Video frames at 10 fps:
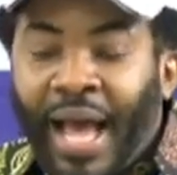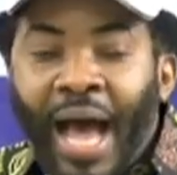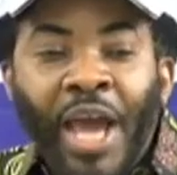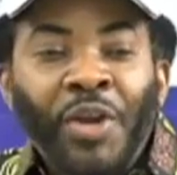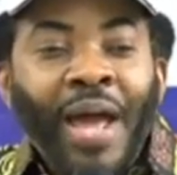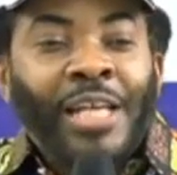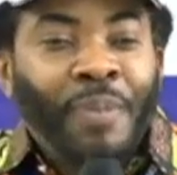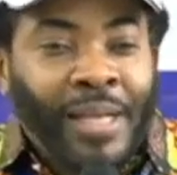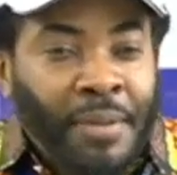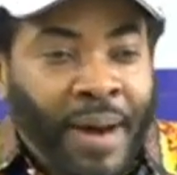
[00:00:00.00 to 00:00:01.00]
And you don't
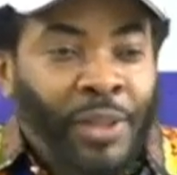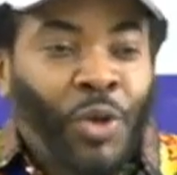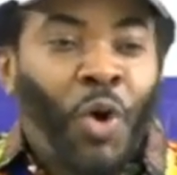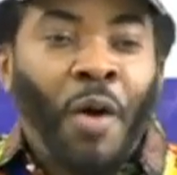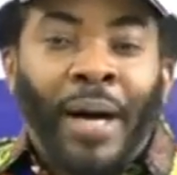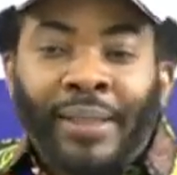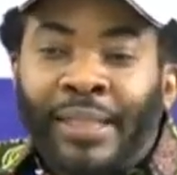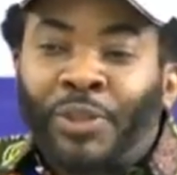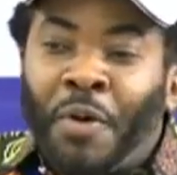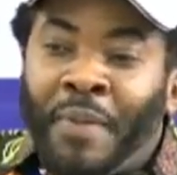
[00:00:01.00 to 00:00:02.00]
expect a man to come out
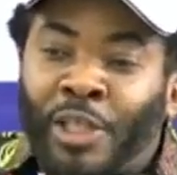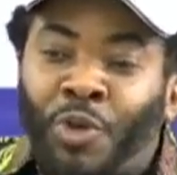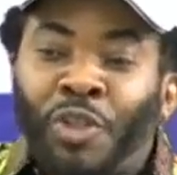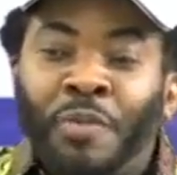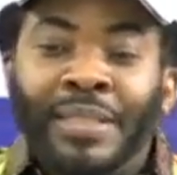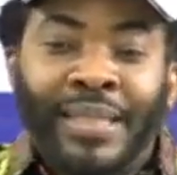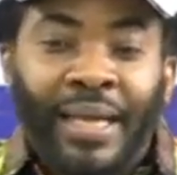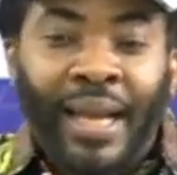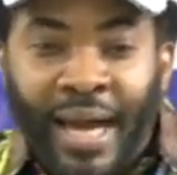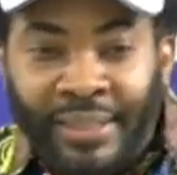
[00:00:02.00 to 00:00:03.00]
and say, oh, my scrotum is
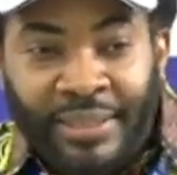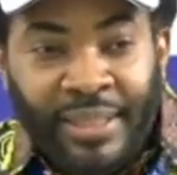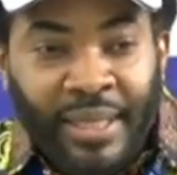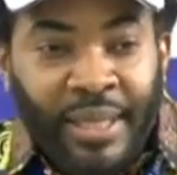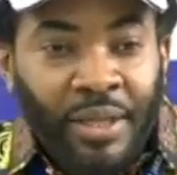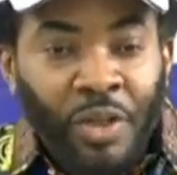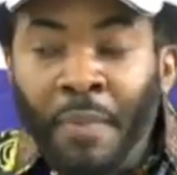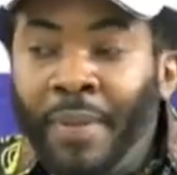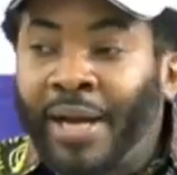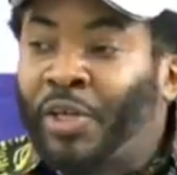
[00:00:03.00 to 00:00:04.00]
enlarged. No
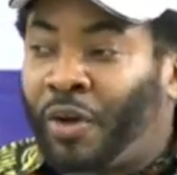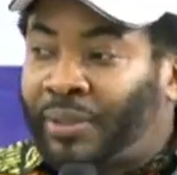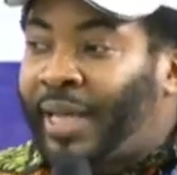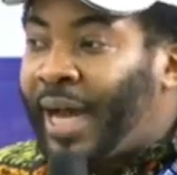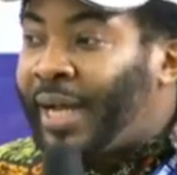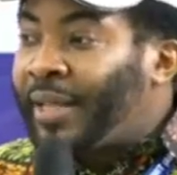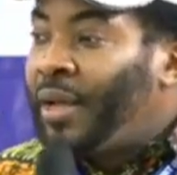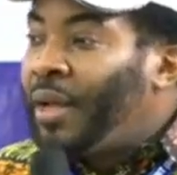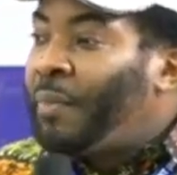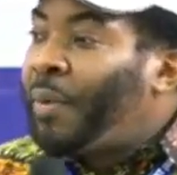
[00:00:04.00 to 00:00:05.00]
man does that.
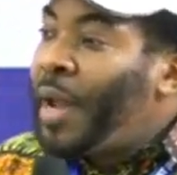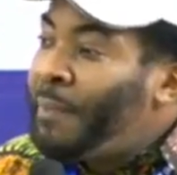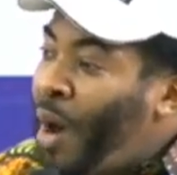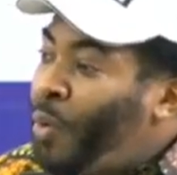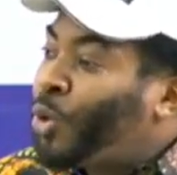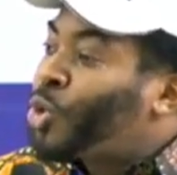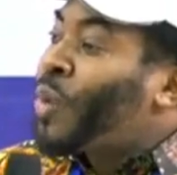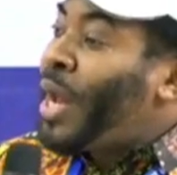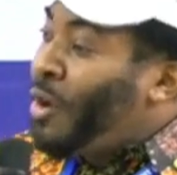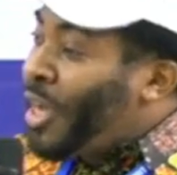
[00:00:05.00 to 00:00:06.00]
But a man would
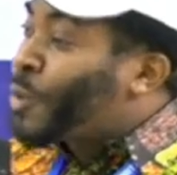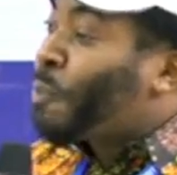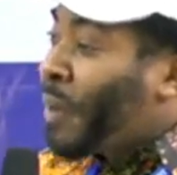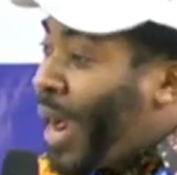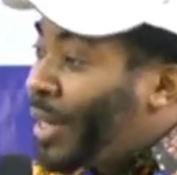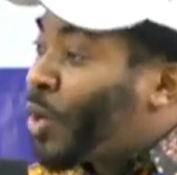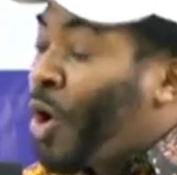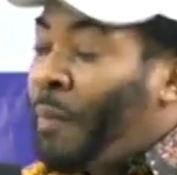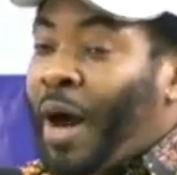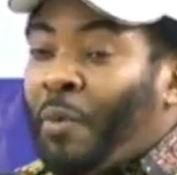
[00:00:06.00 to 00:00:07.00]
swallow his pride and
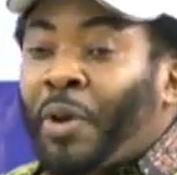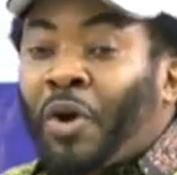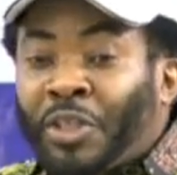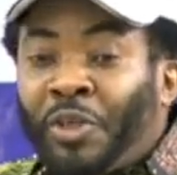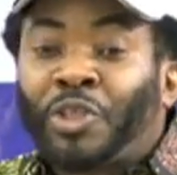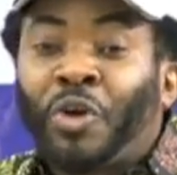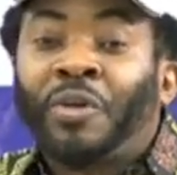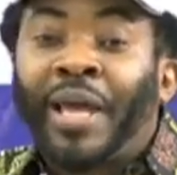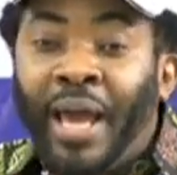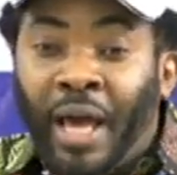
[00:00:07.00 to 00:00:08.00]
come out because he knows he's going
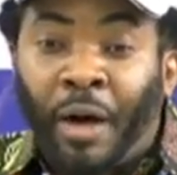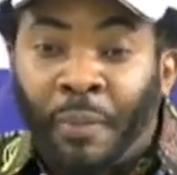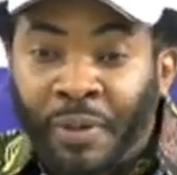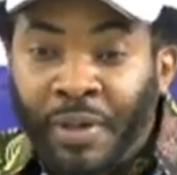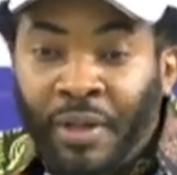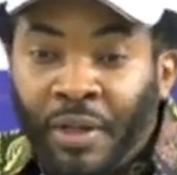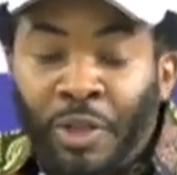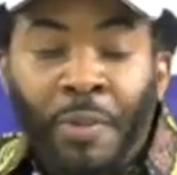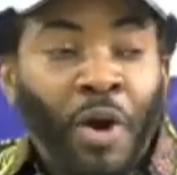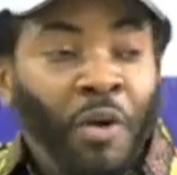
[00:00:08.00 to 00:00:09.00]
to get help.
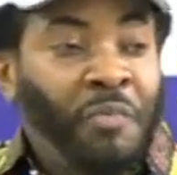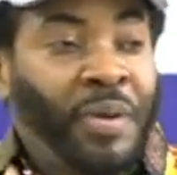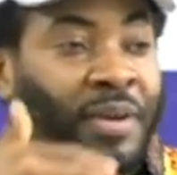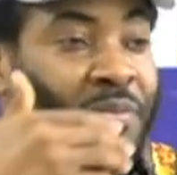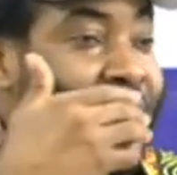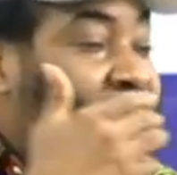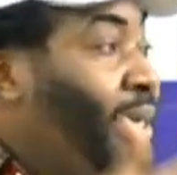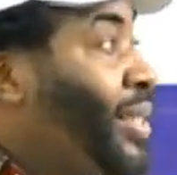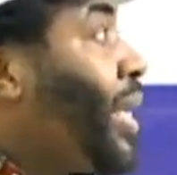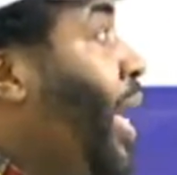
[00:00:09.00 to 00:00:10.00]
So because we've been rendering
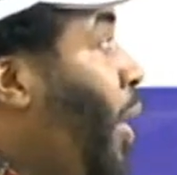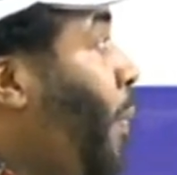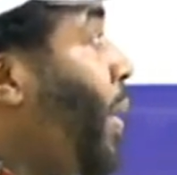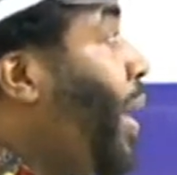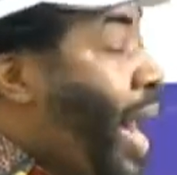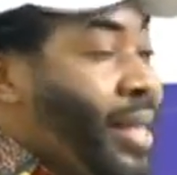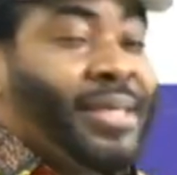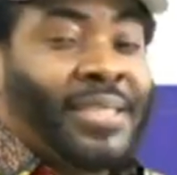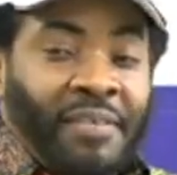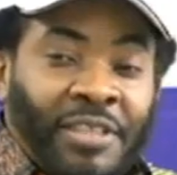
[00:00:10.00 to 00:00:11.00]
this help and
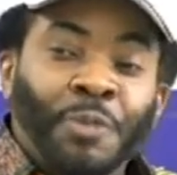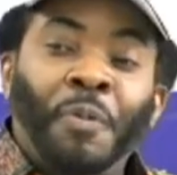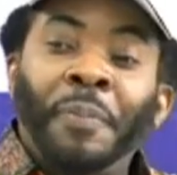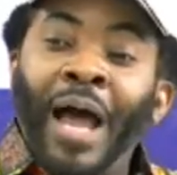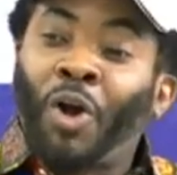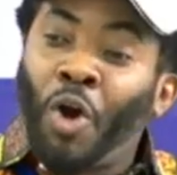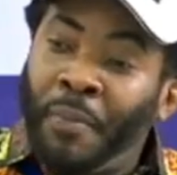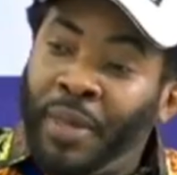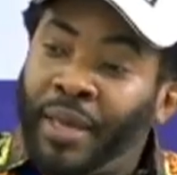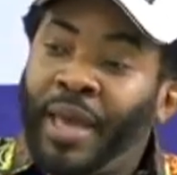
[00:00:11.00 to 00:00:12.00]
these services, people are
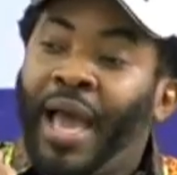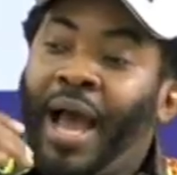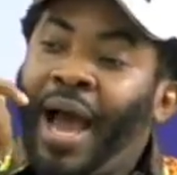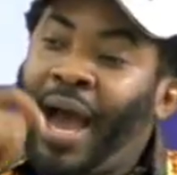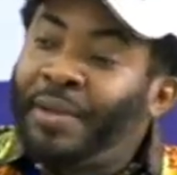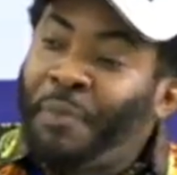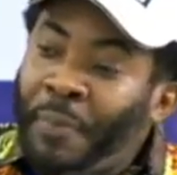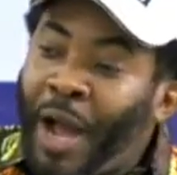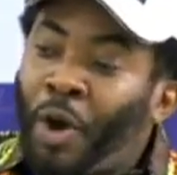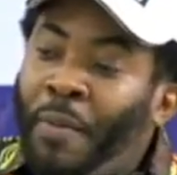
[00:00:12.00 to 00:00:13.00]
coming, and
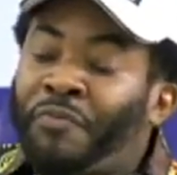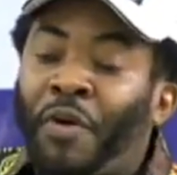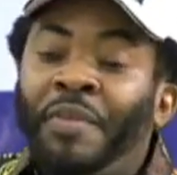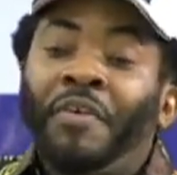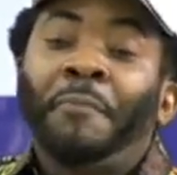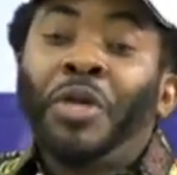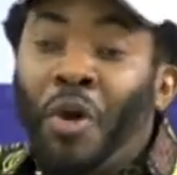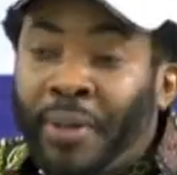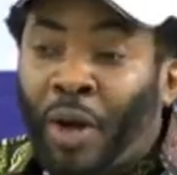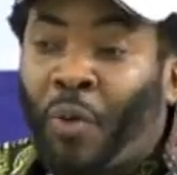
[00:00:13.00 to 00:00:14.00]
people are coming from even
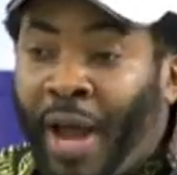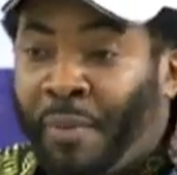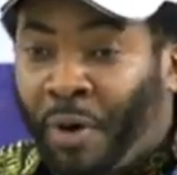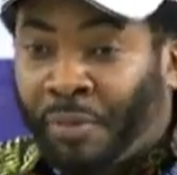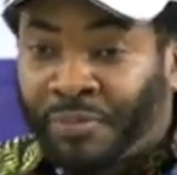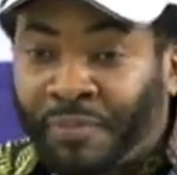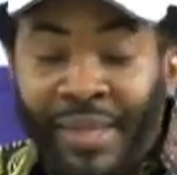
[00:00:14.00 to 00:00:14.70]
beyond Akwa Ibom.